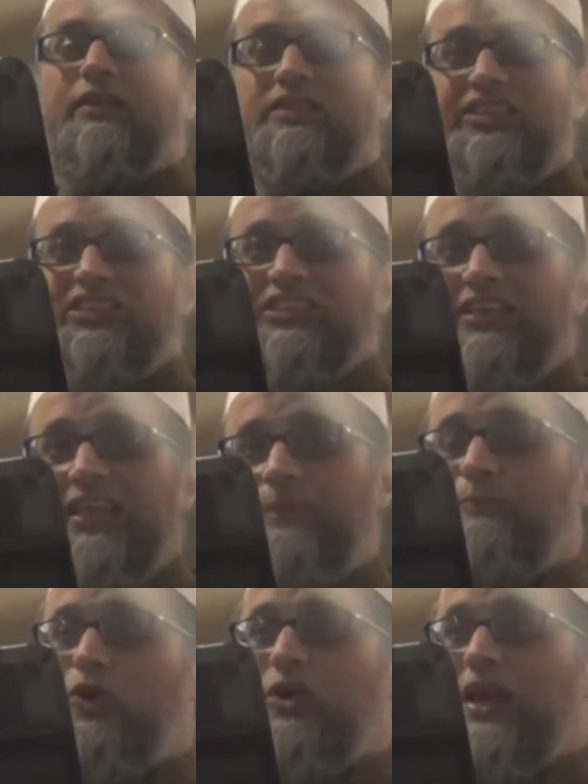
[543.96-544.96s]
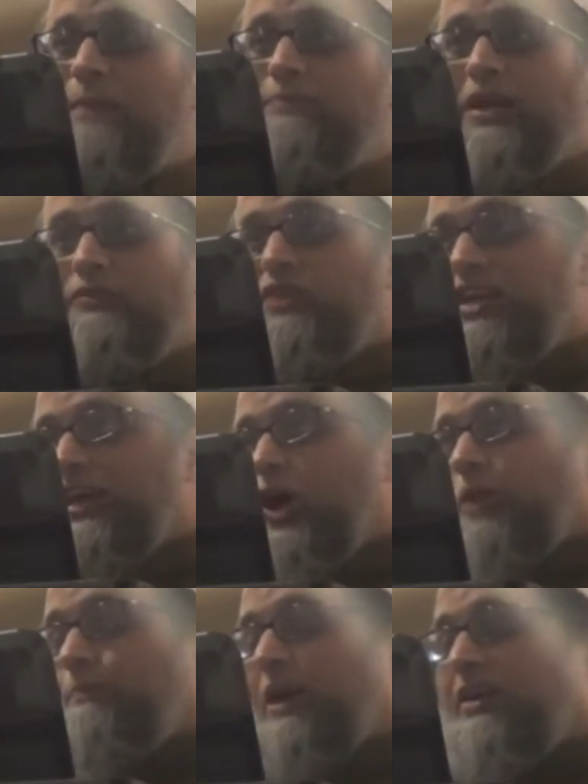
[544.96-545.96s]
This is another program that we can
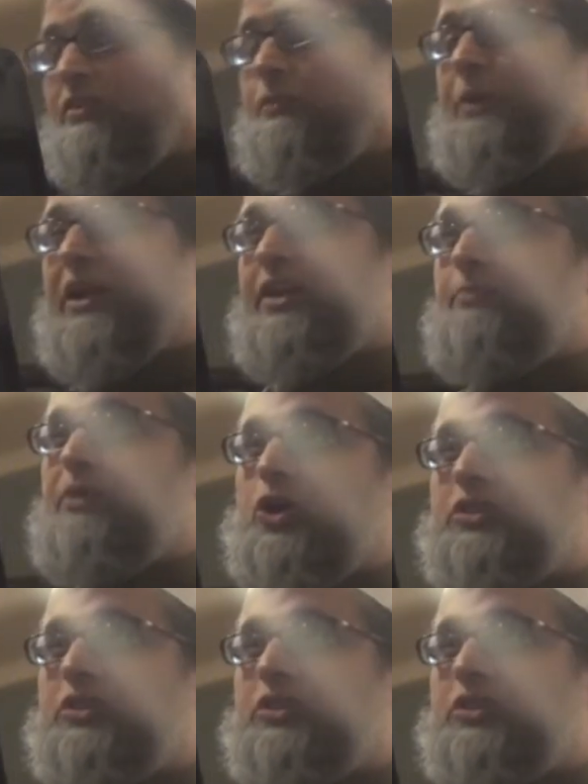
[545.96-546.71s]
all participate in,